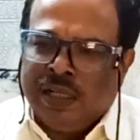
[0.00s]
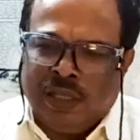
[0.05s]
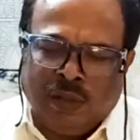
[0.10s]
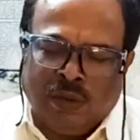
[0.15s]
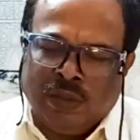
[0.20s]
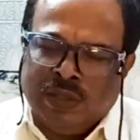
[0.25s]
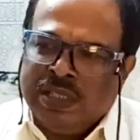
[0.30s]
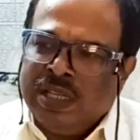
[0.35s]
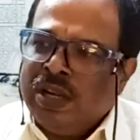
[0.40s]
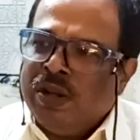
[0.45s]

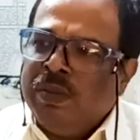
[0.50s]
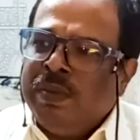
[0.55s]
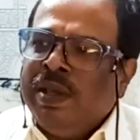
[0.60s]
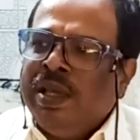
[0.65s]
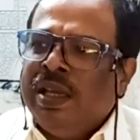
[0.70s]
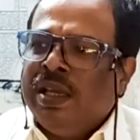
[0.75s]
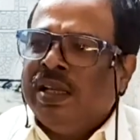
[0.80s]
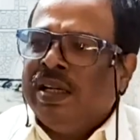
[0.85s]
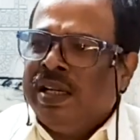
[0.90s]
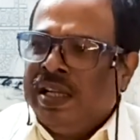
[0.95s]
Otherwise there will
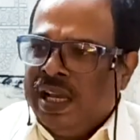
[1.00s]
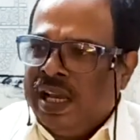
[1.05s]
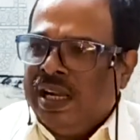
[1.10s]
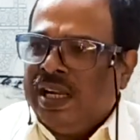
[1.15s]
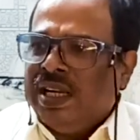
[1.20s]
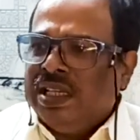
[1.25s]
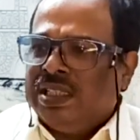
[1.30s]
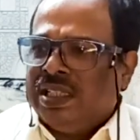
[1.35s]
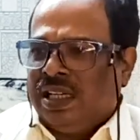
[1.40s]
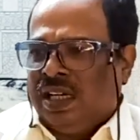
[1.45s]
be
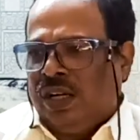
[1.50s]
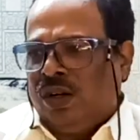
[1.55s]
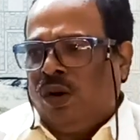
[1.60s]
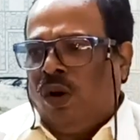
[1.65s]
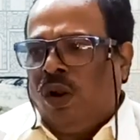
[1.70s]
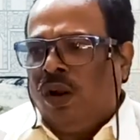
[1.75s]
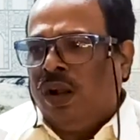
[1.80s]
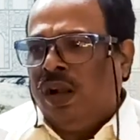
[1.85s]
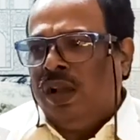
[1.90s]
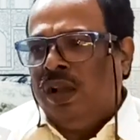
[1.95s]
dehydration and
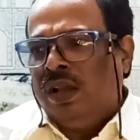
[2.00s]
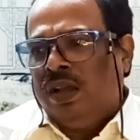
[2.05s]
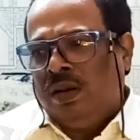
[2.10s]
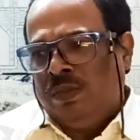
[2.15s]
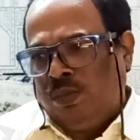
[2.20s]
all,